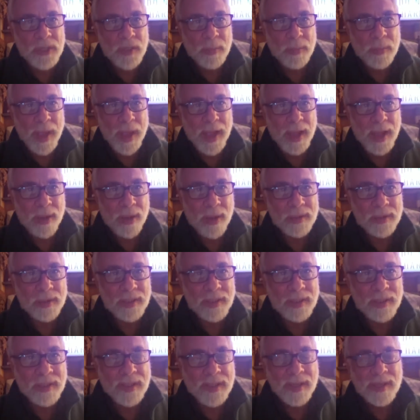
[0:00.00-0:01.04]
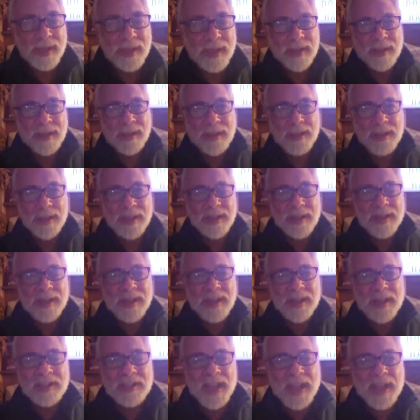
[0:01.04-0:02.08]
about
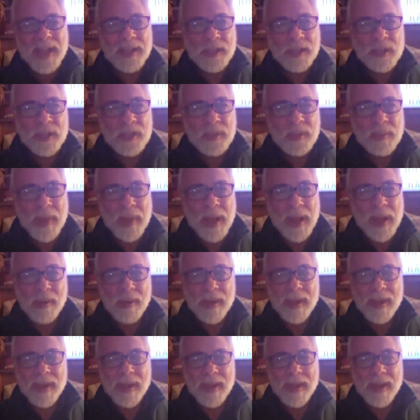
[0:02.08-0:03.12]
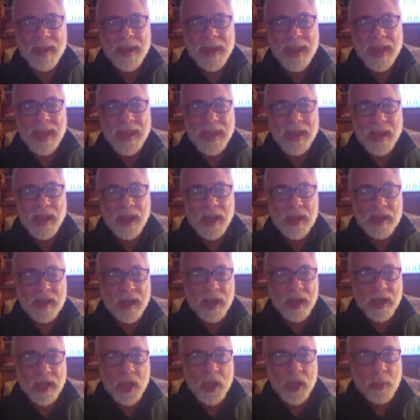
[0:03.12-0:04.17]
is not just about a, a,
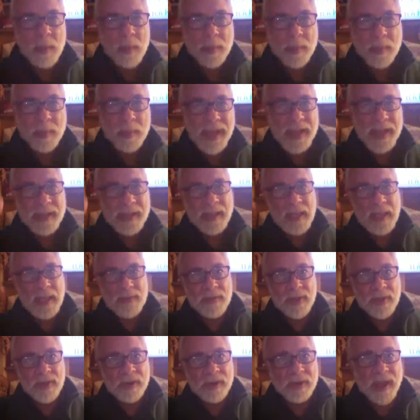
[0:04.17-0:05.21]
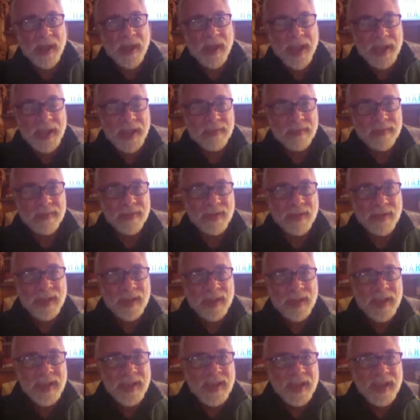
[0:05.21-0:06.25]
a human being leaving your life.
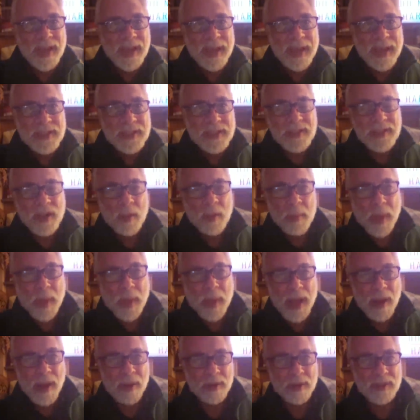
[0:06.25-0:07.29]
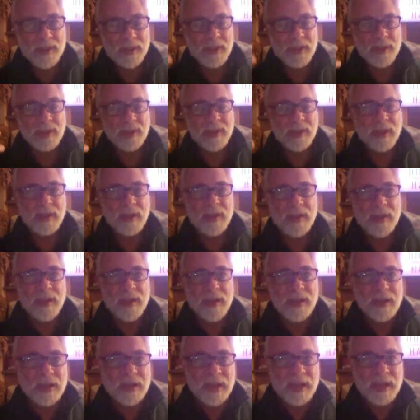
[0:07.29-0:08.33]
It's about
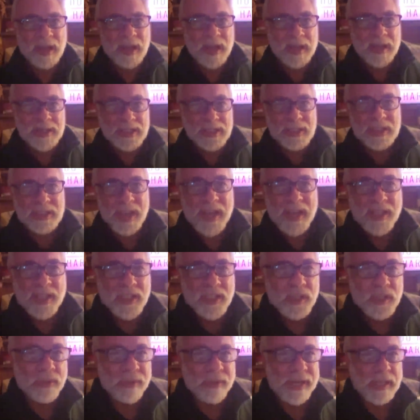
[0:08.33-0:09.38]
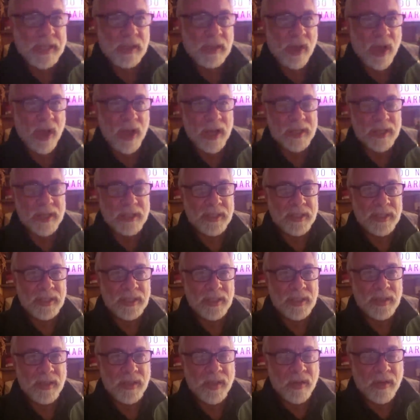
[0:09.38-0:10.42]
a sensory loss.
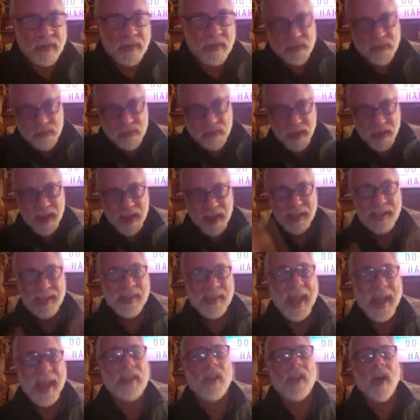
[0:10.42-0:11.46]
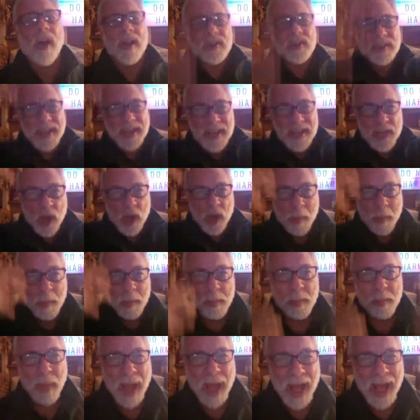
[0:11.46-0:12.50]
You're feeling that loss in your
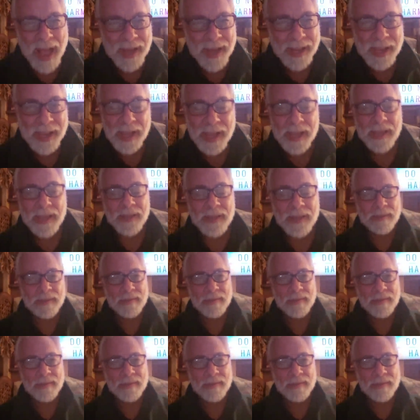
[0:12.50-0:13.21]
body.